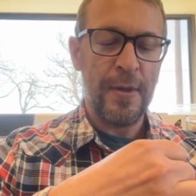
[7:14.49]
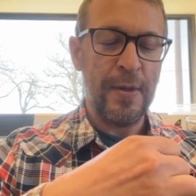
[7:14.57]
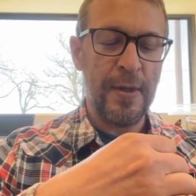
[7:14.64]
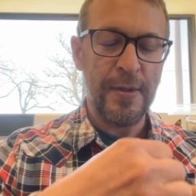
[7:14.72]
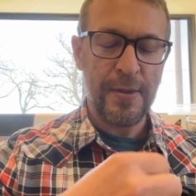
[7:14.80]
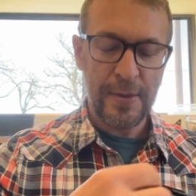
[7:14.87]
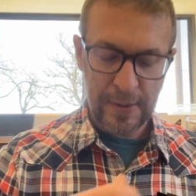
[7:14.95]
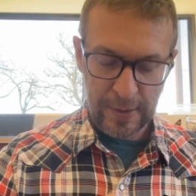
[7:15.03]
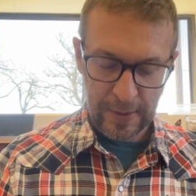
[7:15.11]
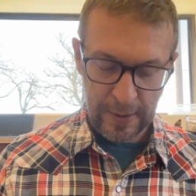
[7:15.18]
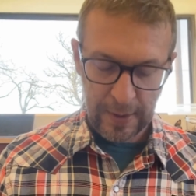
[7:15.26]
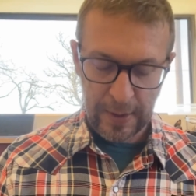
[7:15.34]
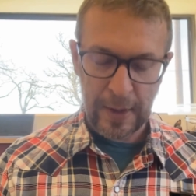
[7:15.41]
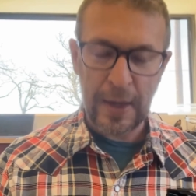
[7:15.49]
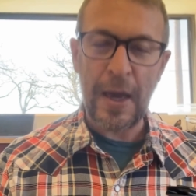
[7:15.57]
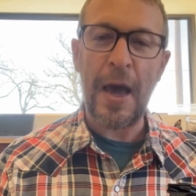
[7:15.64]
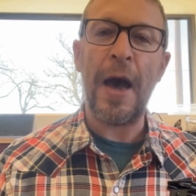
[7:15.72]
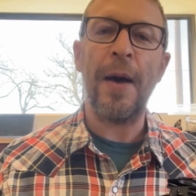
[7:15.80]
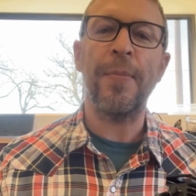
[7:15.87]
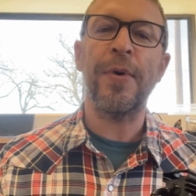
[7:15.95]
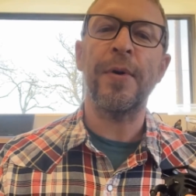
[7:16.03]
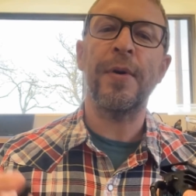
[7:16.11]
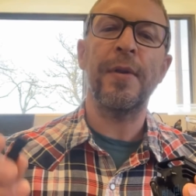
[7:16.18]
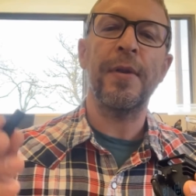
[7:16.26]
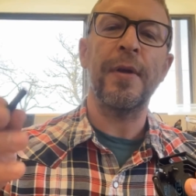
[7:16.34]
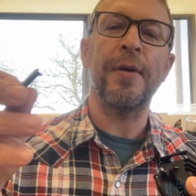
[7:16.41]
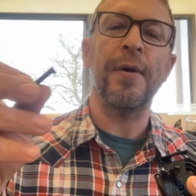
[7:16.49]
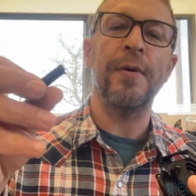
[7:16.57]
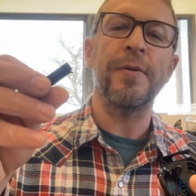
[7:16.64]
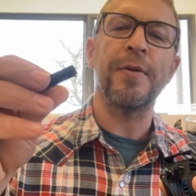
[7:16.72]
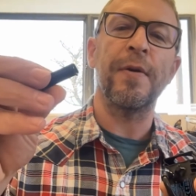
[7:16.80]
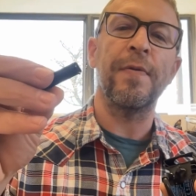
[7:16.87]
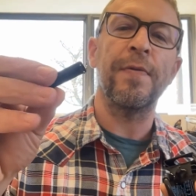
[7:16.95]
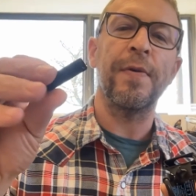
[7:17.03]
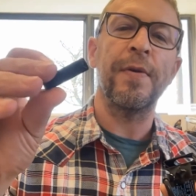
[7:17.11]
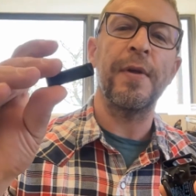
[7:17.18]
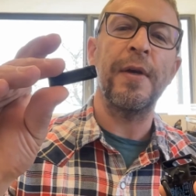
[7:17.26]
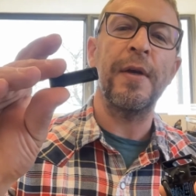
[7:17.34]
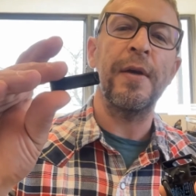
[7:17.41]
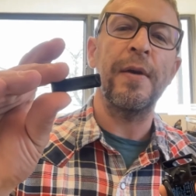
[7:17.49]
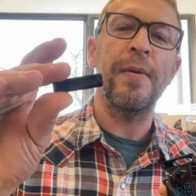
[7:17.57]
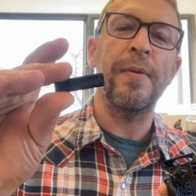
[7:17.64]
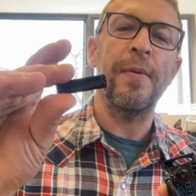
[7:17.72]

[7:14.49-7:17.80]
this cap that goes over the